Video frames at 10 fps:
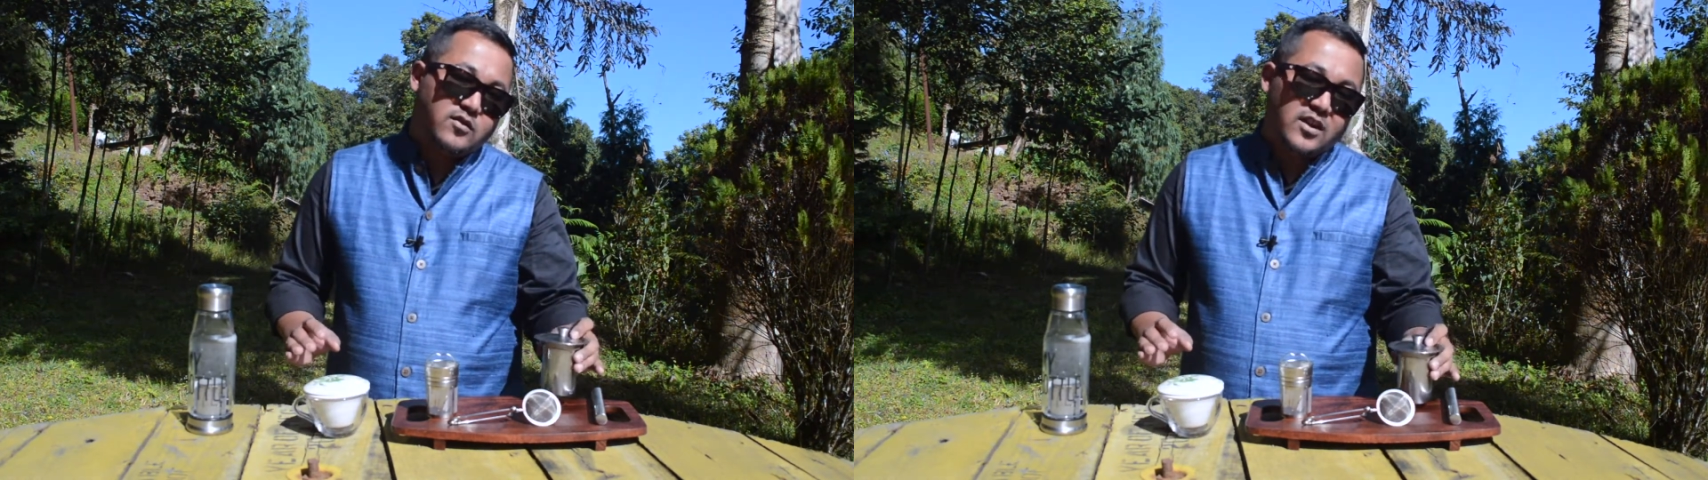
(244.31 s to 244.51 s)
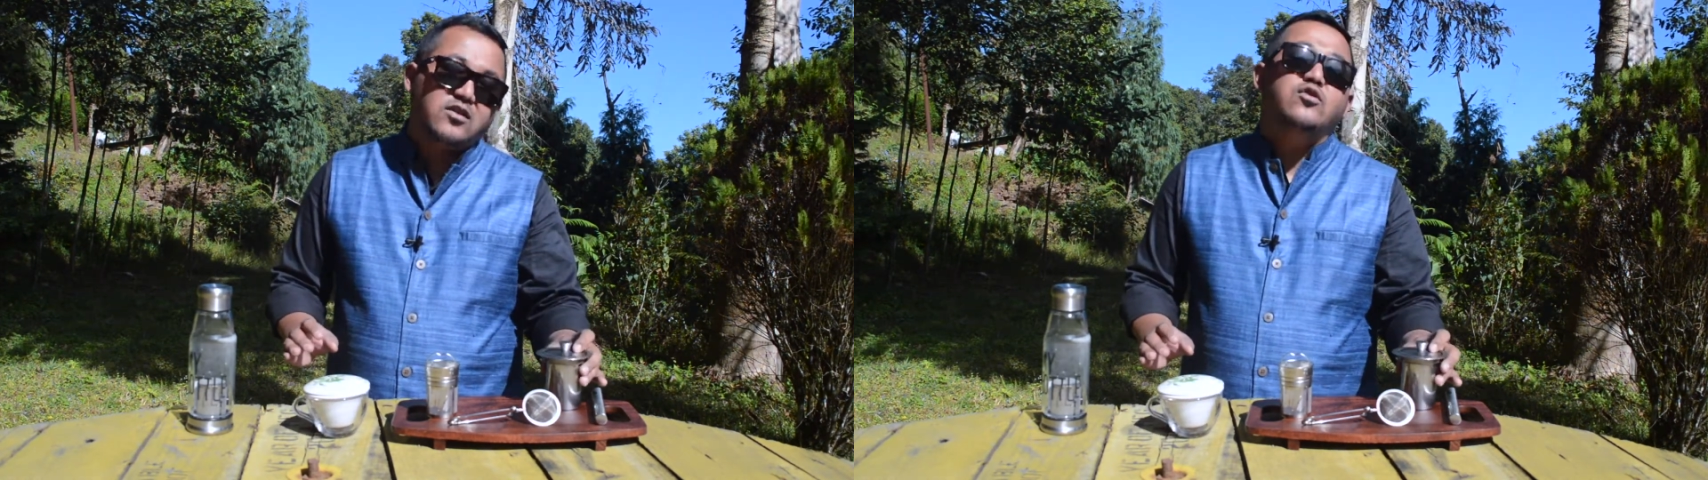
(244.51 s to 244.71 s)

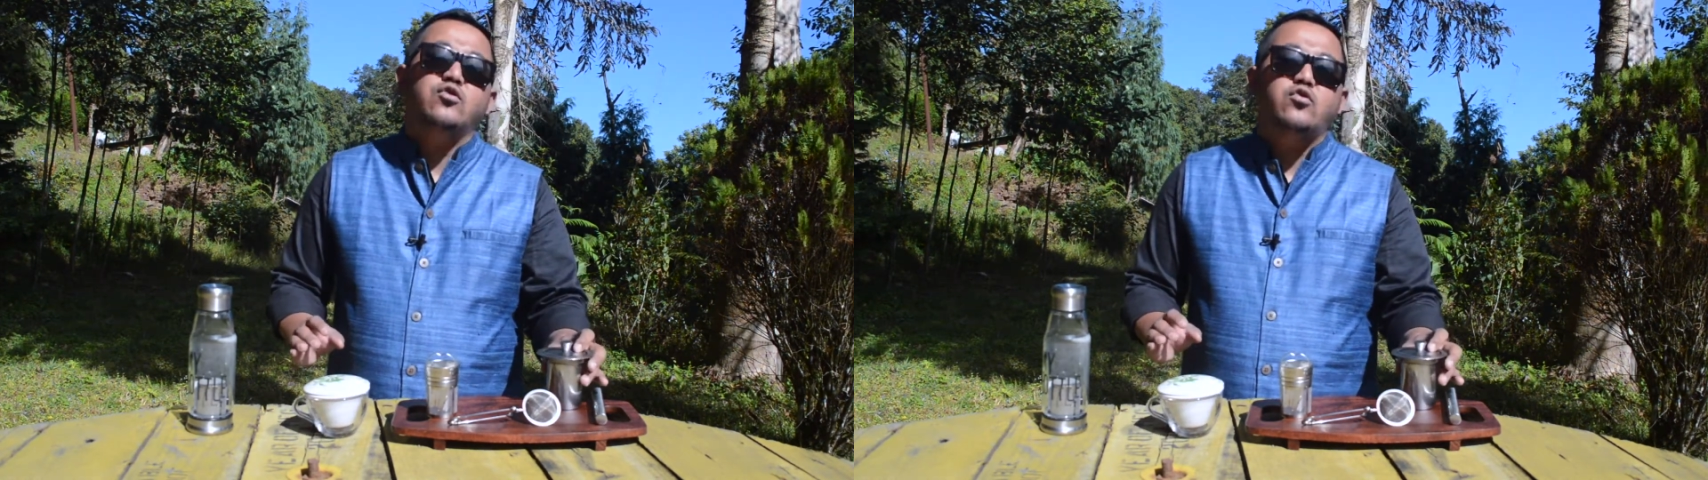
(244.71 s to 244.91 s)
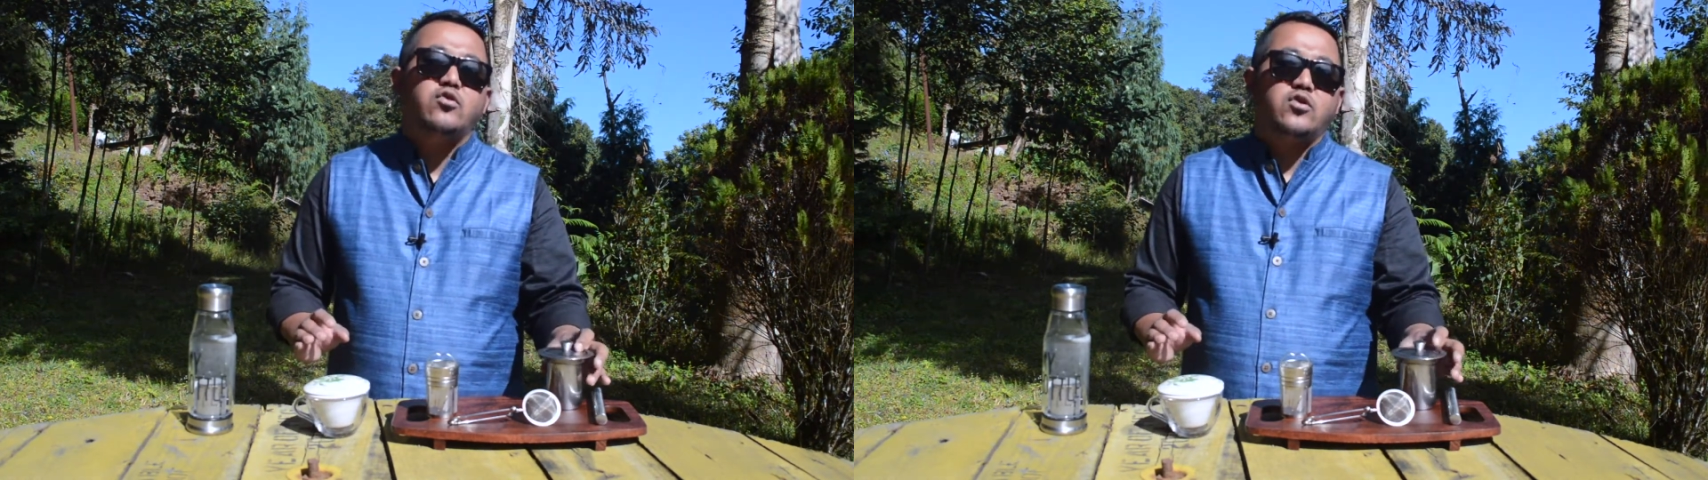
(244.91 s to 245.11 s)
that you
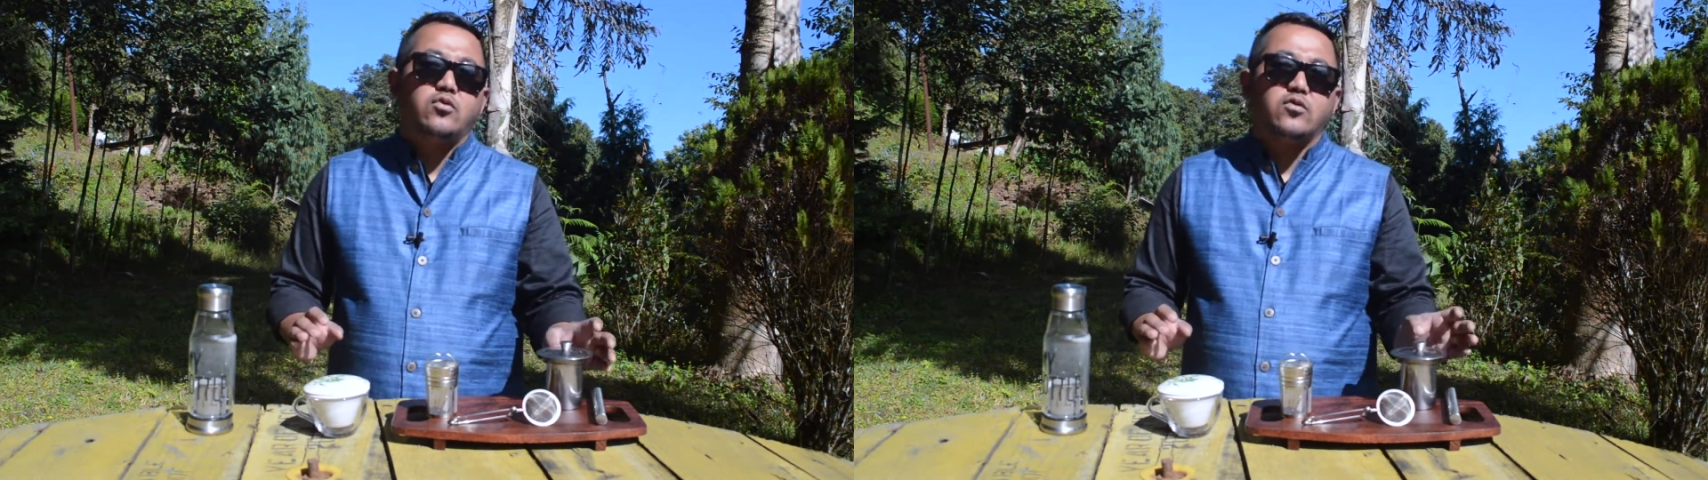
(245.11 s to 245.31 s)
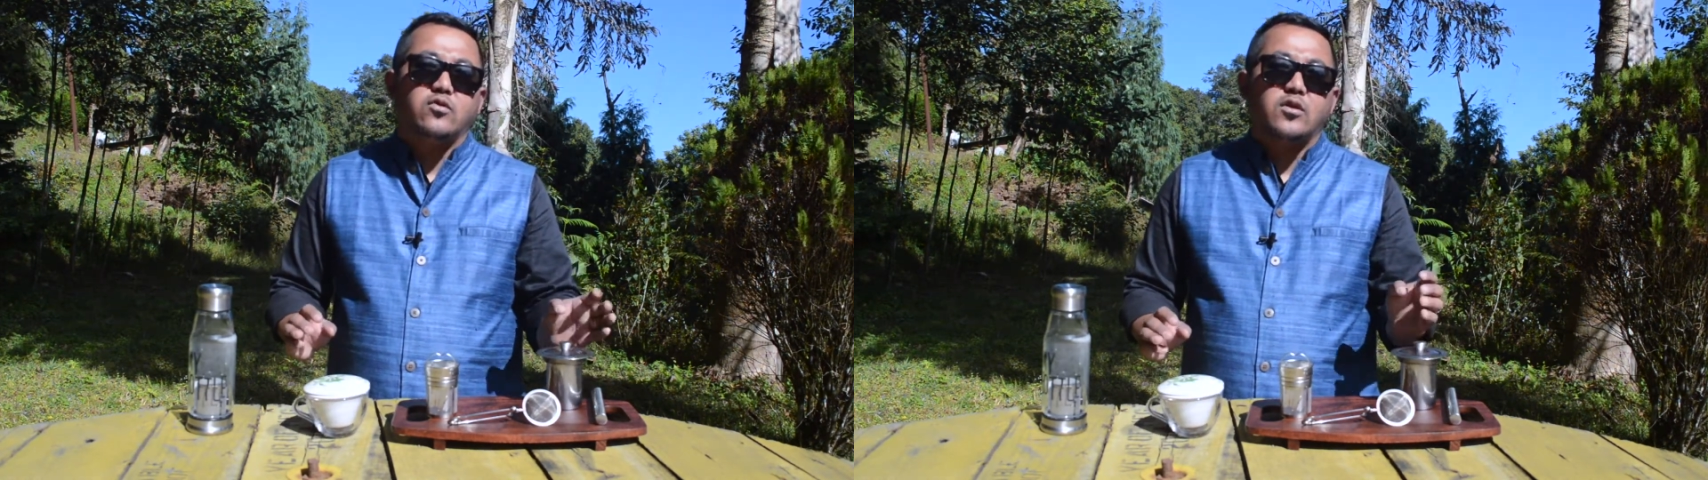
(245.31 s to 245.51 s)
should
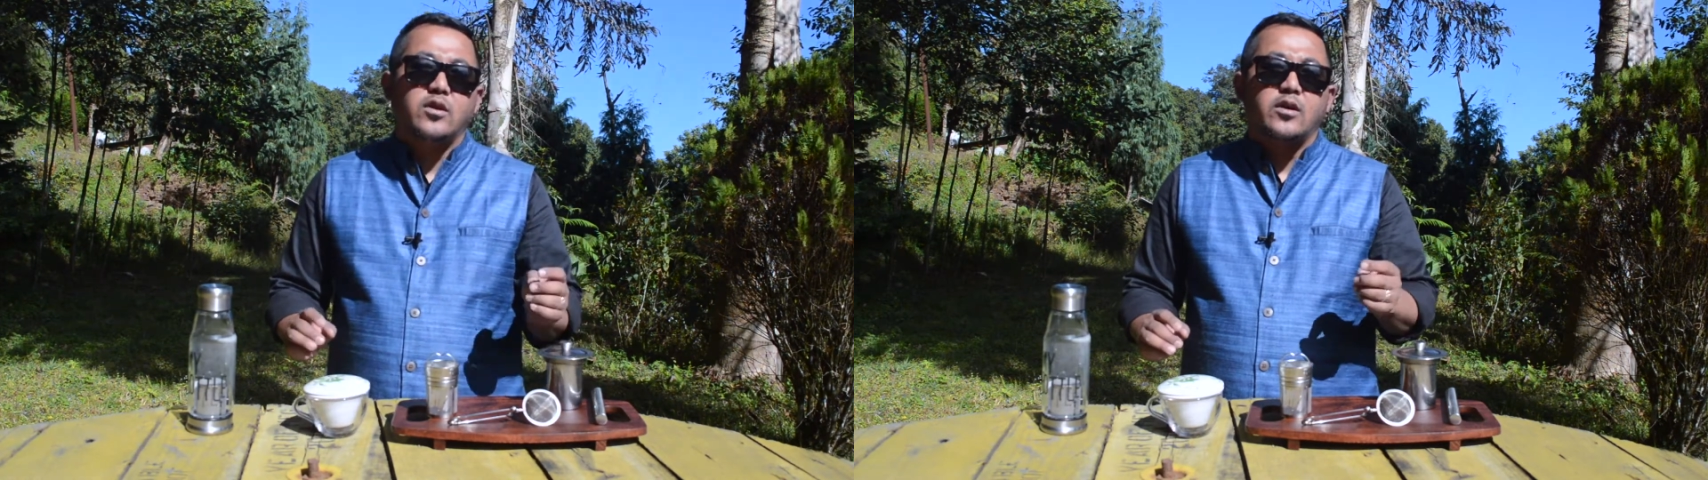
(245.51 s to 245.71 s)
use.